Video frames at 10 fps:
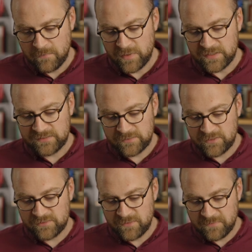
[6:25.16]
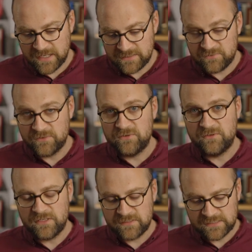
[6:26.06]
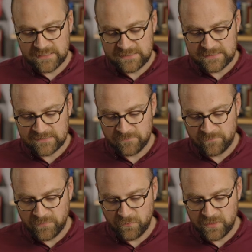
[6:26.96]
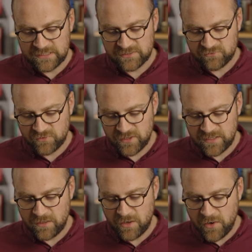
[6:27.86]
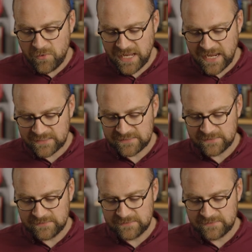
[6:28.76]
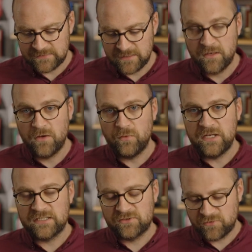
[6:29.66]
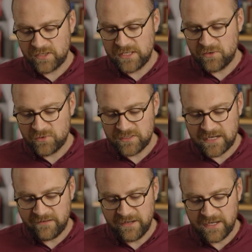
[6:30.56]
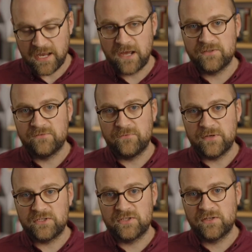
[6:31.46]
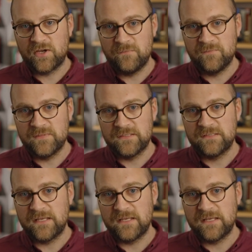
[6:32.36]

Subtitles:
But as soon as we begin to introduce elitism, we destroy not only excellence, we destroy the ordinary out of which comes